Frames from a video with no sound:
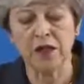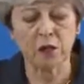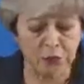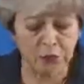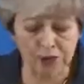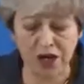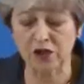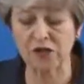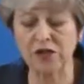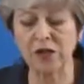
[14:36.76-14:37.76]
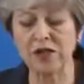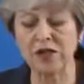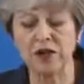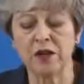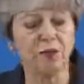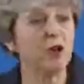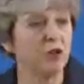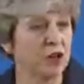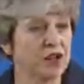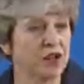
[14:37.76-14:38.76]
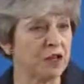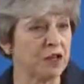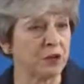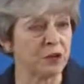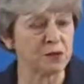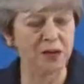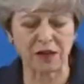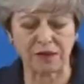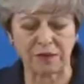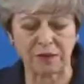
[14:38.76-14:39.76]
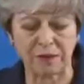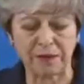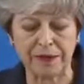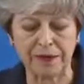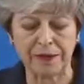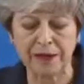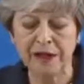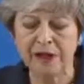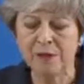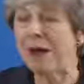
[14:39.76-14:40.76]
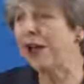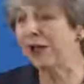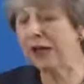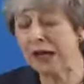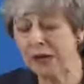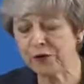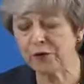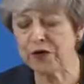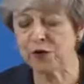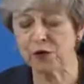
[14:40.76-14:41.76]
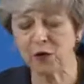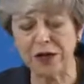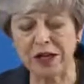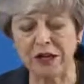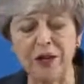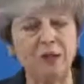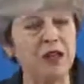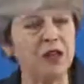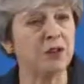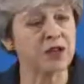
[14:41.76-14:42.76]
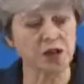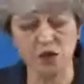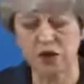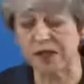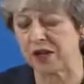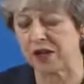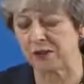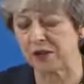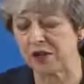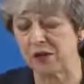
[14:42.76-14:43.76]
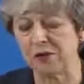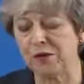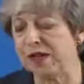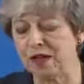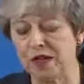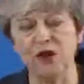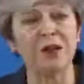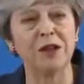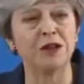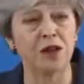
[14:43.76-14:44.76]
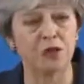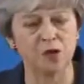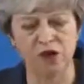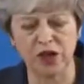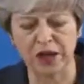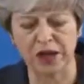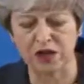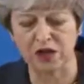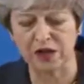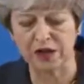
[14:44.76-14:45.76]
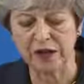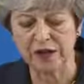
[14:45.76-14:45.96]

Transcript: There were objections to it from across the political spectrum. Many on the left feared it would weaken the ability of a socialist government to effect economic and social change.